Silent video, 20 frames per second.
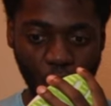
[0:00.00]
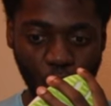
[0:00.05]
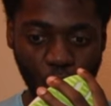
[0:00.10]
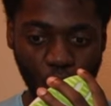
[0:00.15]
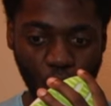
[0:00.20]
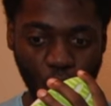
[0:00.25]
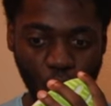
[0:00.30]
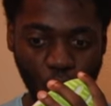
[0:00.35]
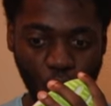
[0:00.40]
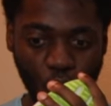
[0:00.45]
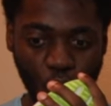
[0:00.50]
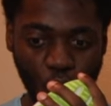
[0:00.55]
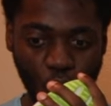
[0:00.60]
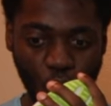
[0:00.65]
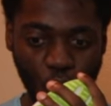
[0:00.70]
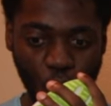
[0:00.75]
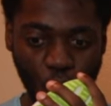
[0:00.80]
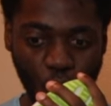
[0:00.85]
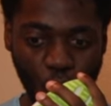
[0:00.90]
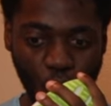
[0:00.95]

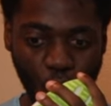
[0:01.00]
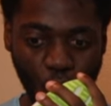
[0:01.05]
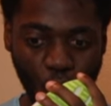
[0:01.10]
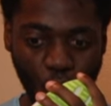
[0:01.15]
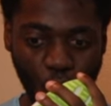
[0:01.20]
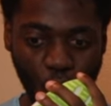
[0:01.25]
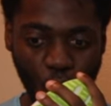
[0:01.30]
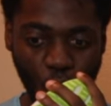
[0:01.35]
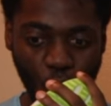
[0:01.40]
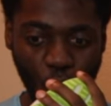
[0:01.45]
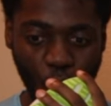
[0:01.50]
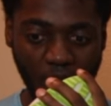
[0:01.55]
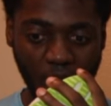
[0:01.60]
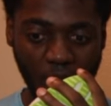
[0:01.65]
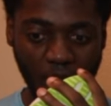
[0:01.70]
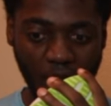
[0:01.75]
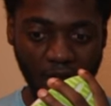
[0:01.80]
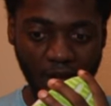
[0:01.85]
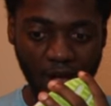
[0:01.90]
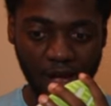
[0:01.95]

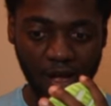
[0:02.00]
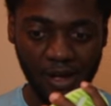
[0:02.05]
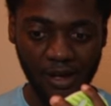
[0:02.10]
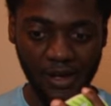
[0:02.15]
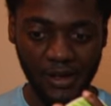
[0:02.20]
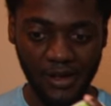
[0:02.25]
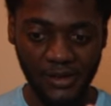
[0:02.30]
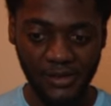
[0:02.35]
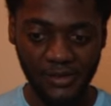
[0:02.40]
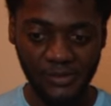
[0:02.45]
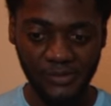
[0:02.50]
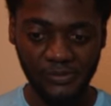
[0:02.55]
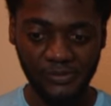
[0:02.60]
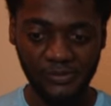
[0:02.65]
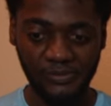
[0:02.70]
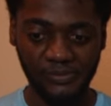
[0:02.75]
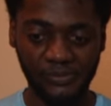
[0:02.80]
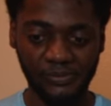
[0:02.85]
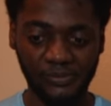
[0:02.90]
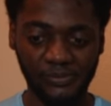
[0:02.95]

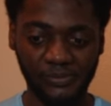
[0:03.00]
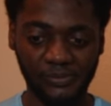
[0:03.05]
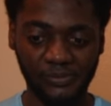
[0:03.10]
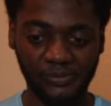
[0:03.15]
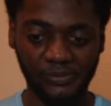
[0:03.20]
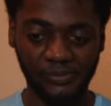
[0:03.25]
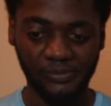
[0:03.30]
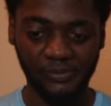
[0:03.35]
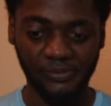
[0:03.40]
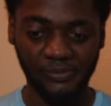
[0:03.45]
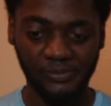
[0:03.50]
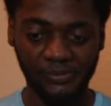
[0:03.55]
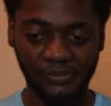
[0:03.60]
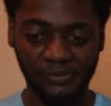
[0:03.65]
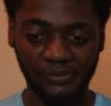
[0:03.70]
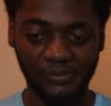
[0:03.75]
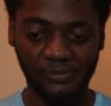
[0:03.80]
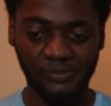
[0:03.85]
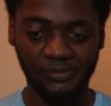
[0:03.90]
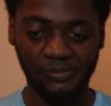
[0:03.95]

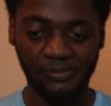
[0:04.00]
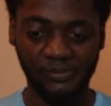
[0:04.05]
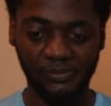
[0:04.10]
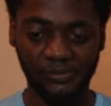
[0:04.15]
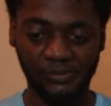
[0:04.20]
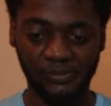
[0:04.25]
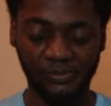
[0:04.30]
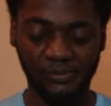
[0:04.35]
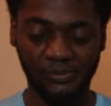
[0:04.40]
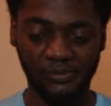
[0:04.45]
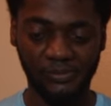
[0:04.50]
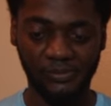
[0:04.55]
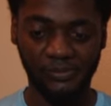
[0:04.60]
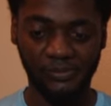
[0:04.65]
The person shown says nothing.